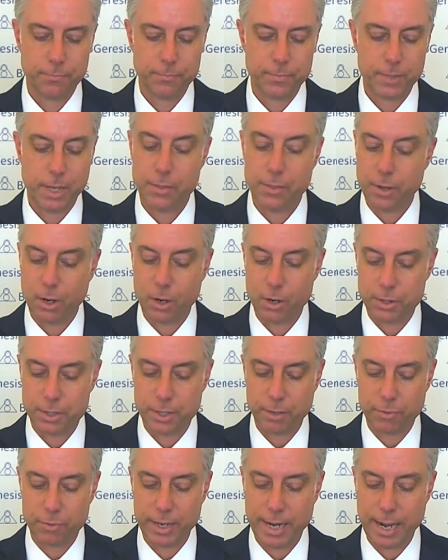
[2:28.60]
There are
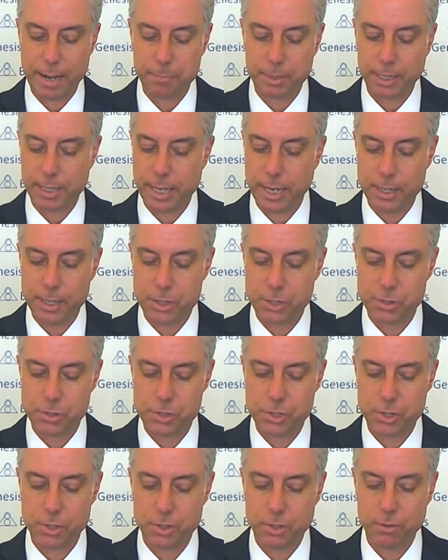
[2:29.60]
different
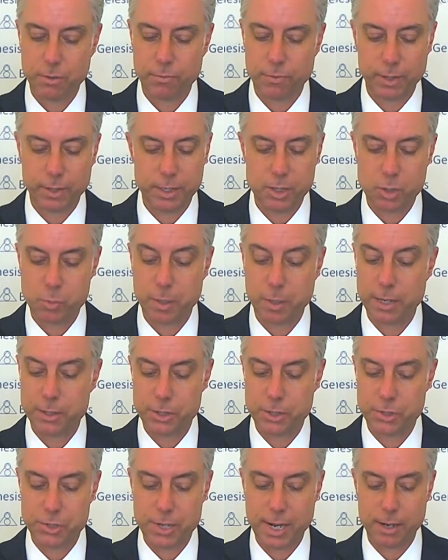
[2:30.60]
applications for these
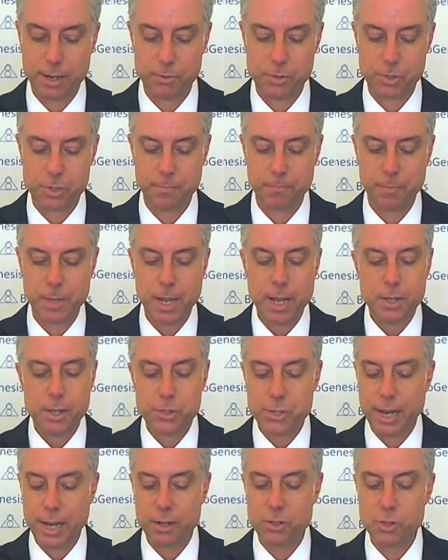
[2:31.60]
precious sounds.
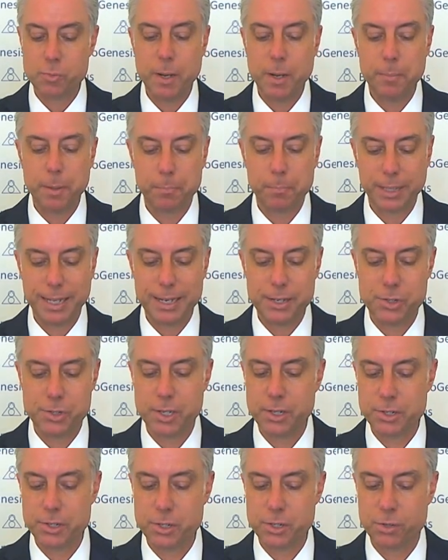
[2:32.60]
Sounds may be placed
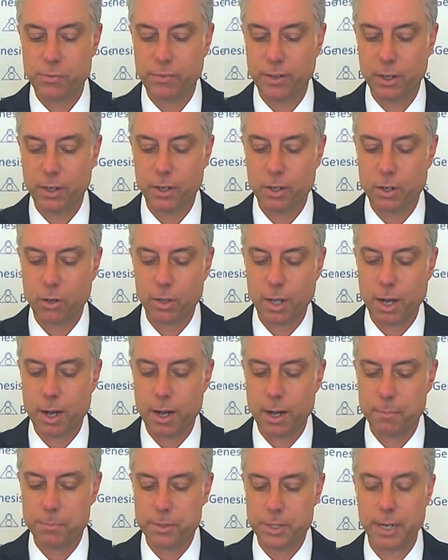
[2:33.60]
into spherical
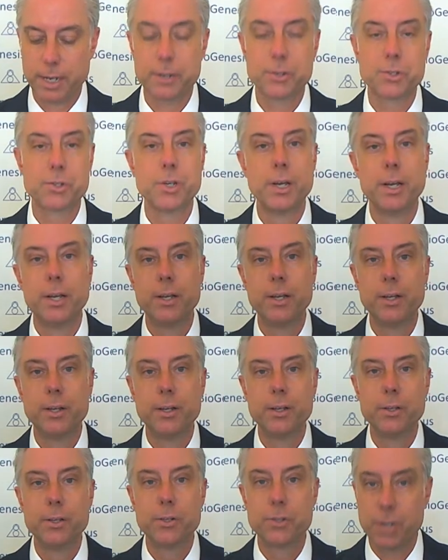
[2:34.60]
objects,
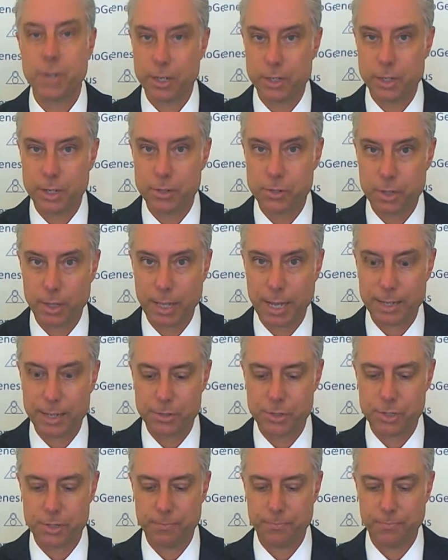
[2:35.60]
such as
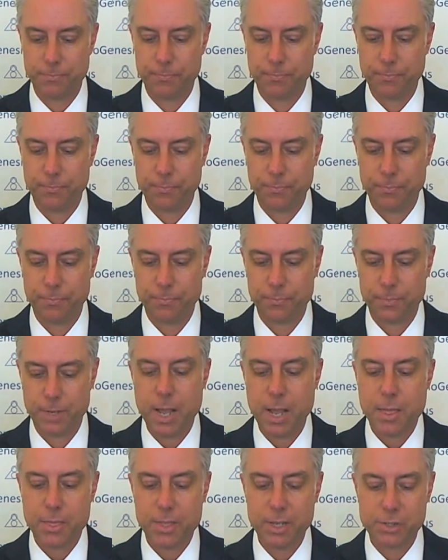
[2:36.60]
glass.
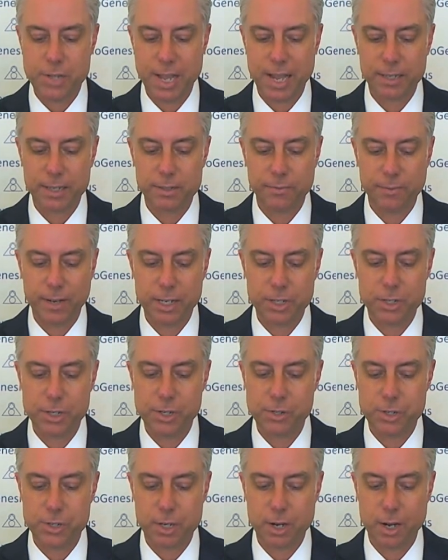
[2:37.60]
This activation
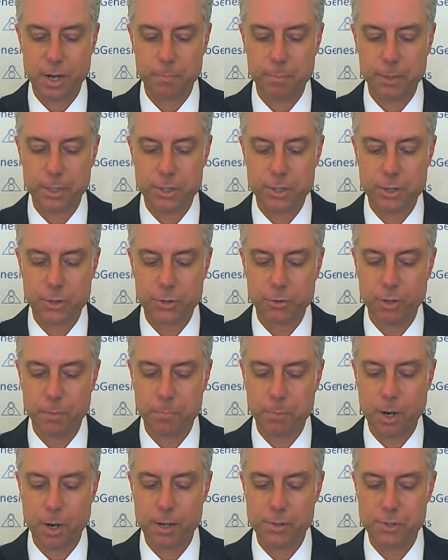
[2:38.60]
is accomplished through a
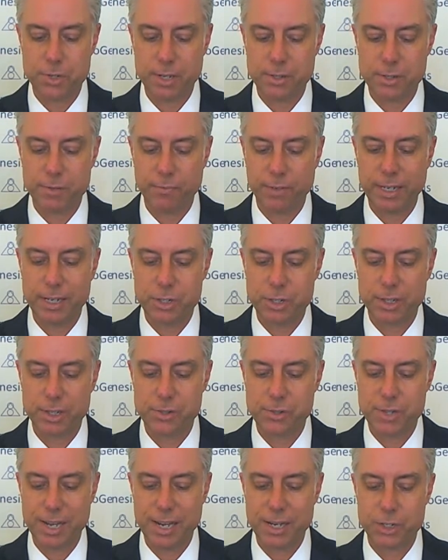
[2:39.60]
process of
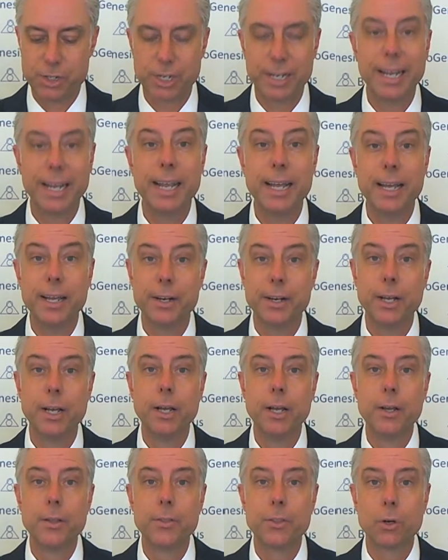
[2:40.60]
initialization in
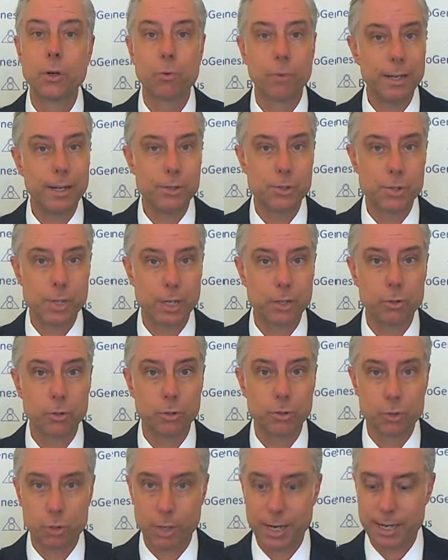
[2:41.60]
the Great Central
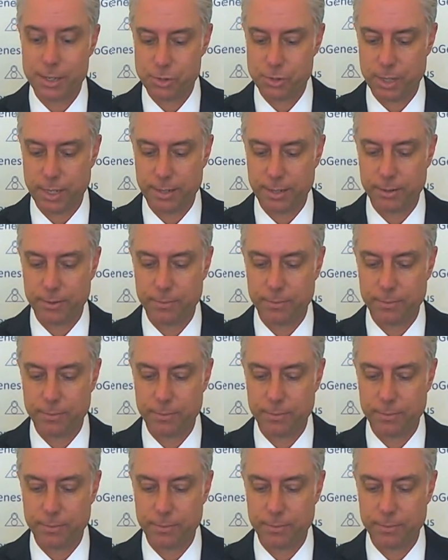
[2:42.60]
Translator.